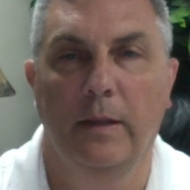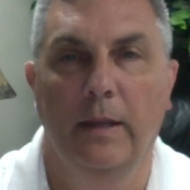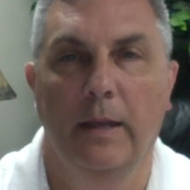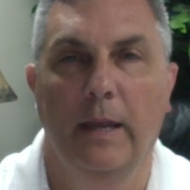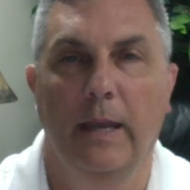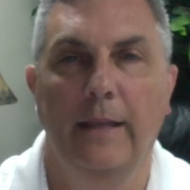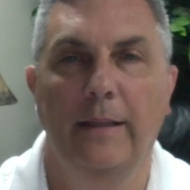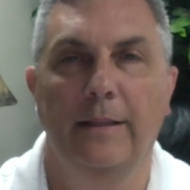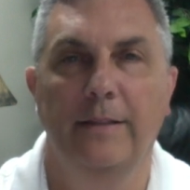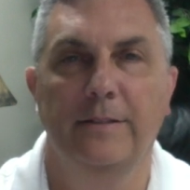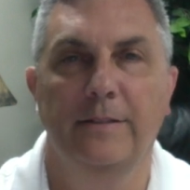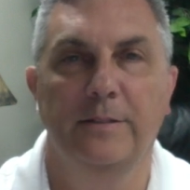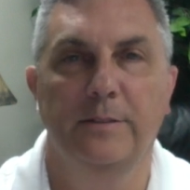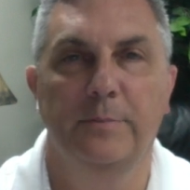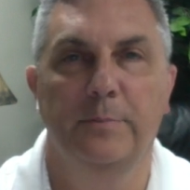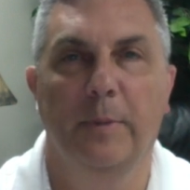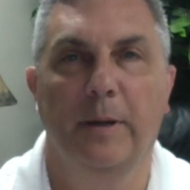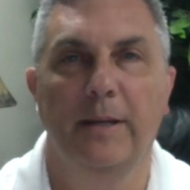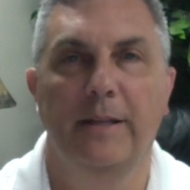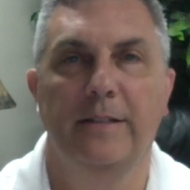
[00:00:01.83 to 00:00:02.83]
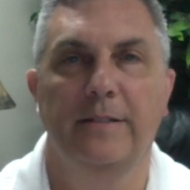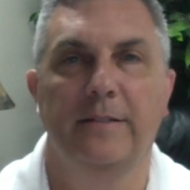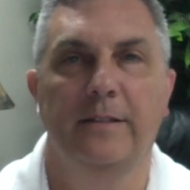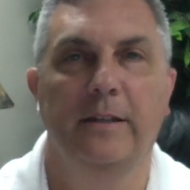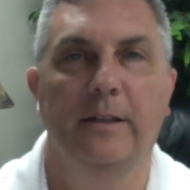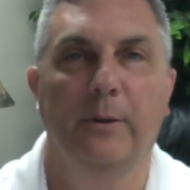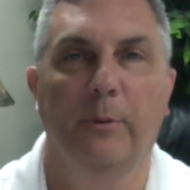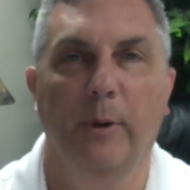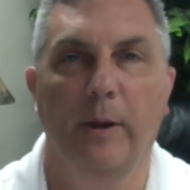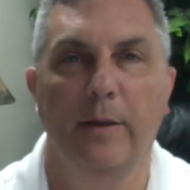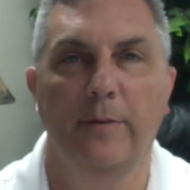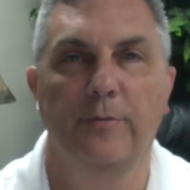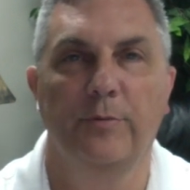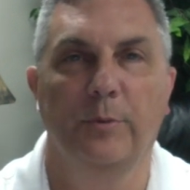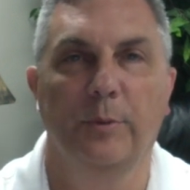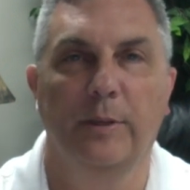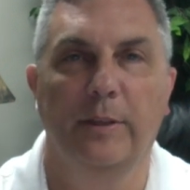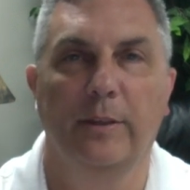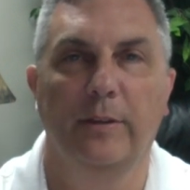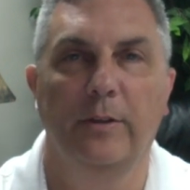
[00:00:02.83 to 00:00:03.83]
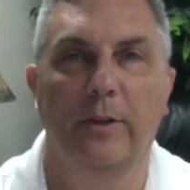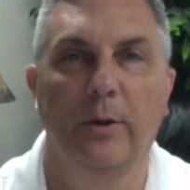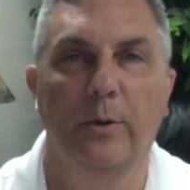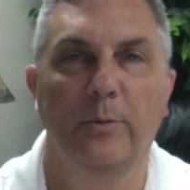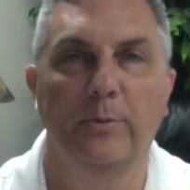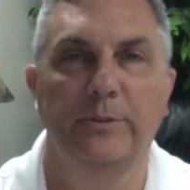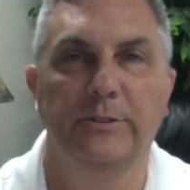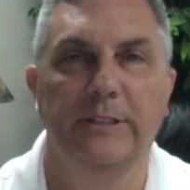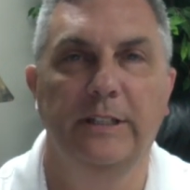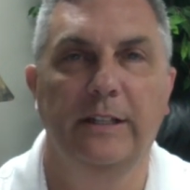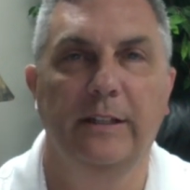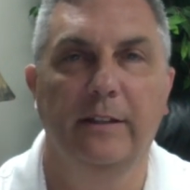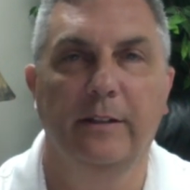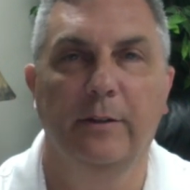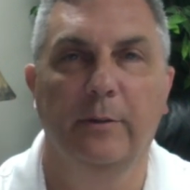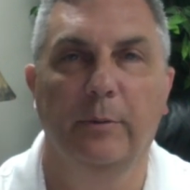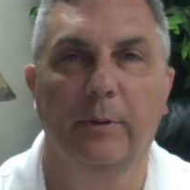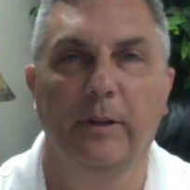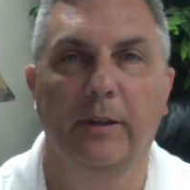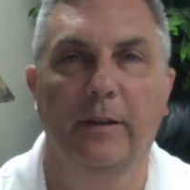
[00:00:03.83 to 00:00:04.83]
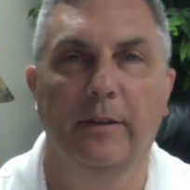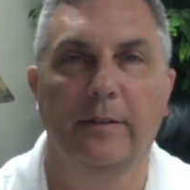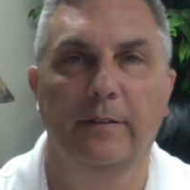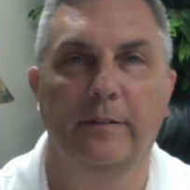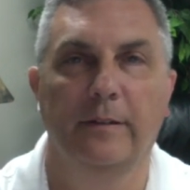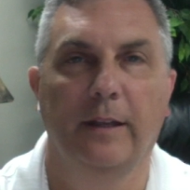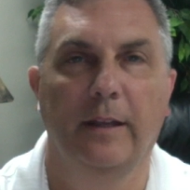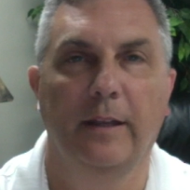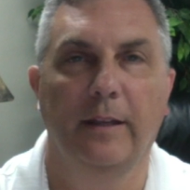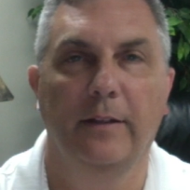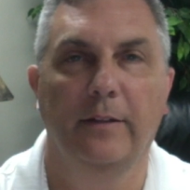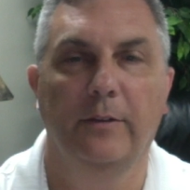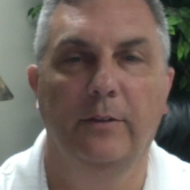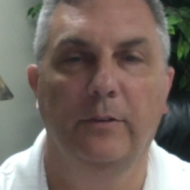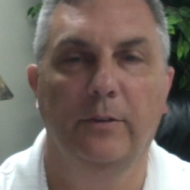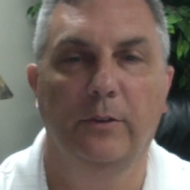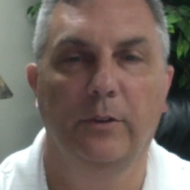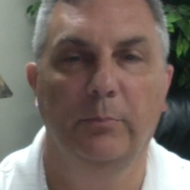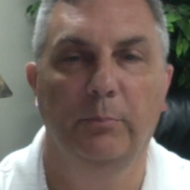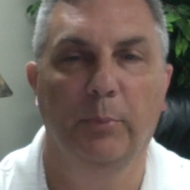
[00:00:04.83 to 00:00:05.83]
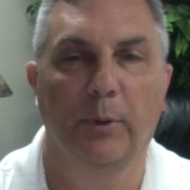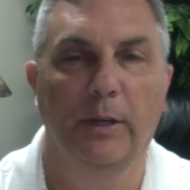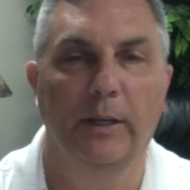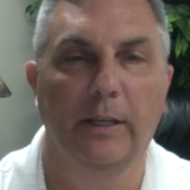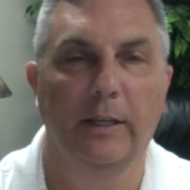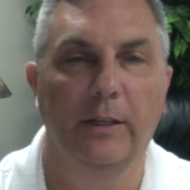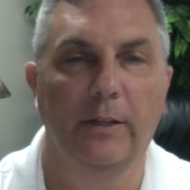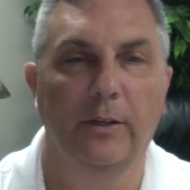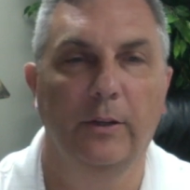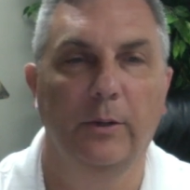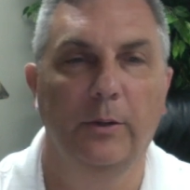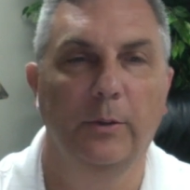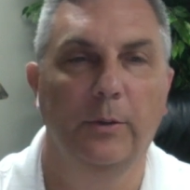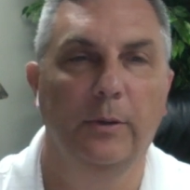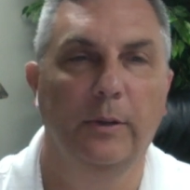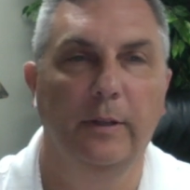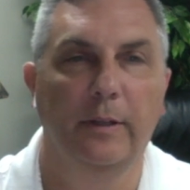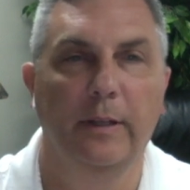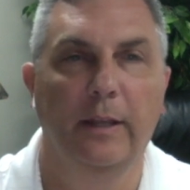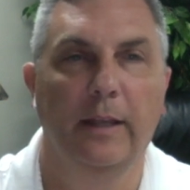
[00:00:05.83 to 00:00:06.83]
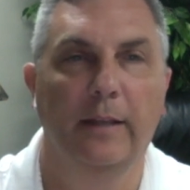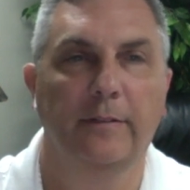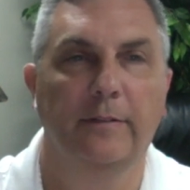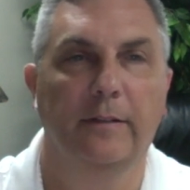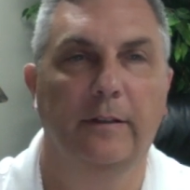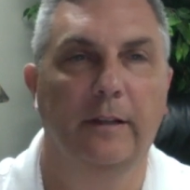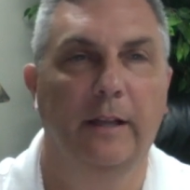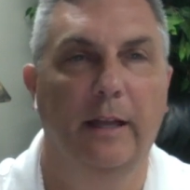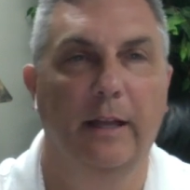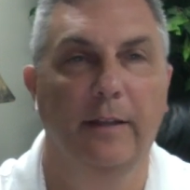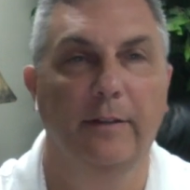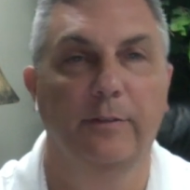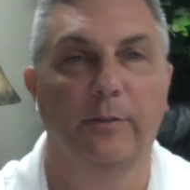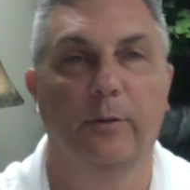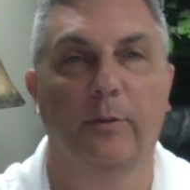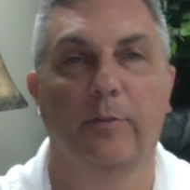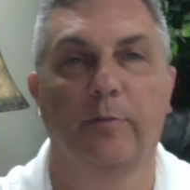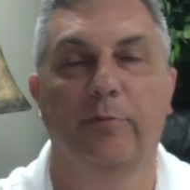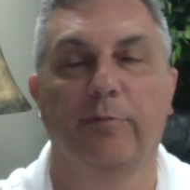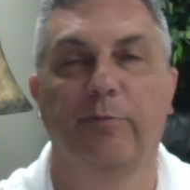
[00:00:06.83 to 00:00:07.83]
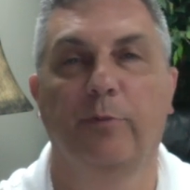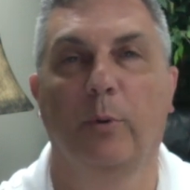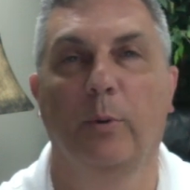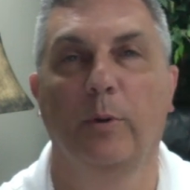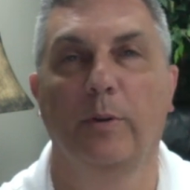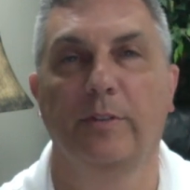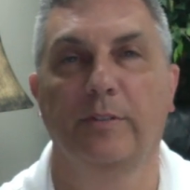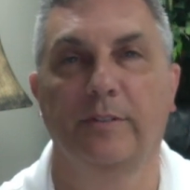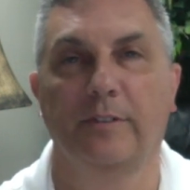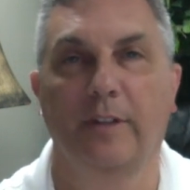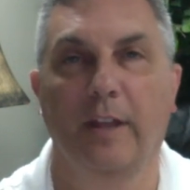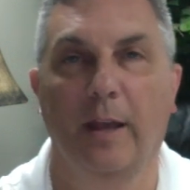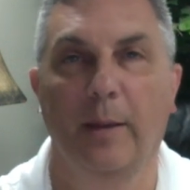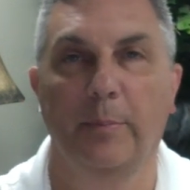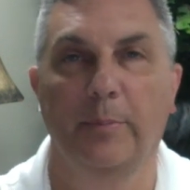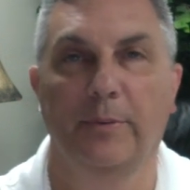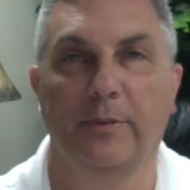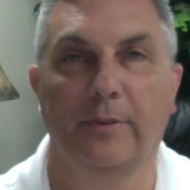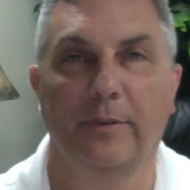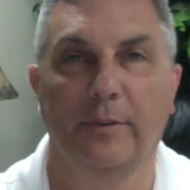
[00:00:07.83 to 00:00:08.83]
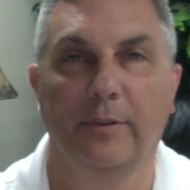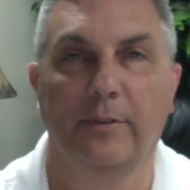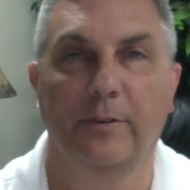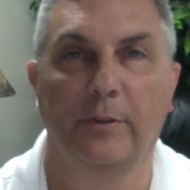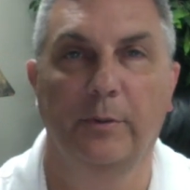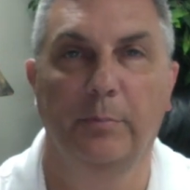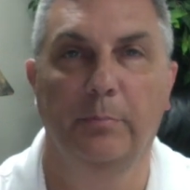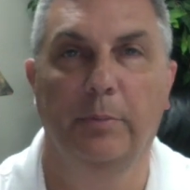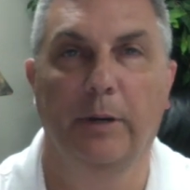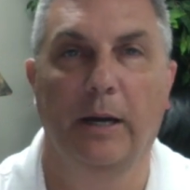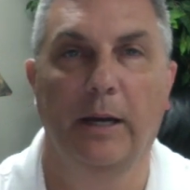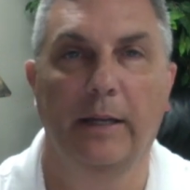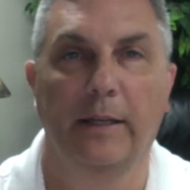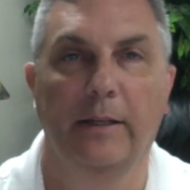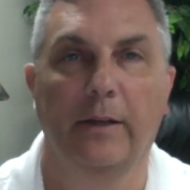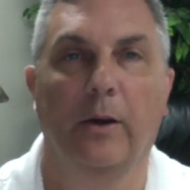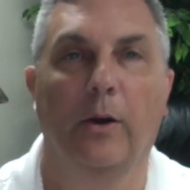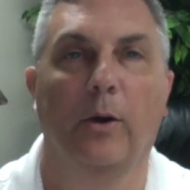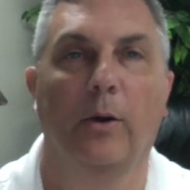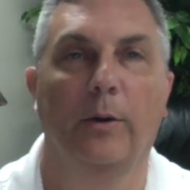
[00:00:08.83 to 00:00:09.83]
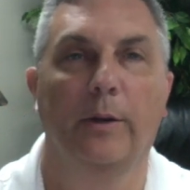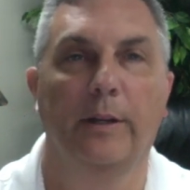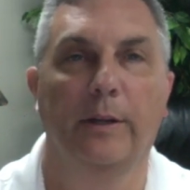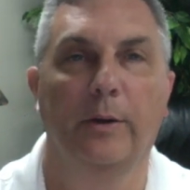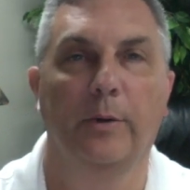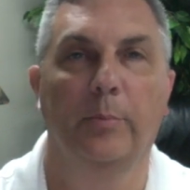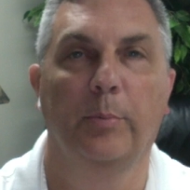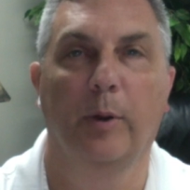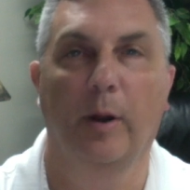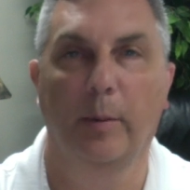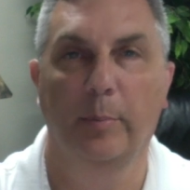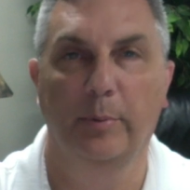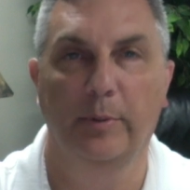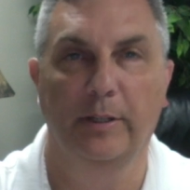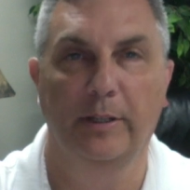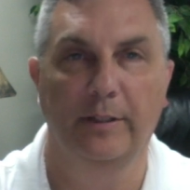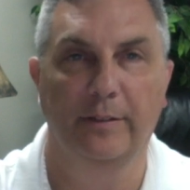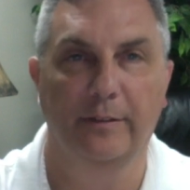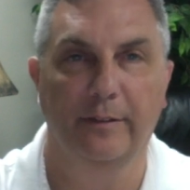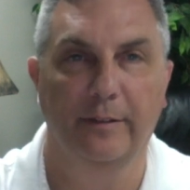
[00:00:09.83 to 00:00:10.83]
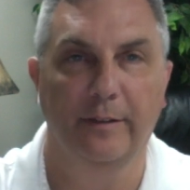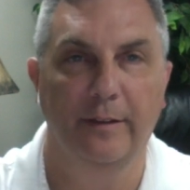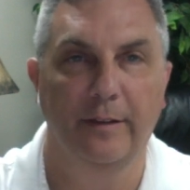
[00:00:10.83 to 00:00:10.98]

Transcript: Hey, this is Mike Seagraves with No Ceiling Real Estate, bringing you the next class on 4 steps to buying REO properties.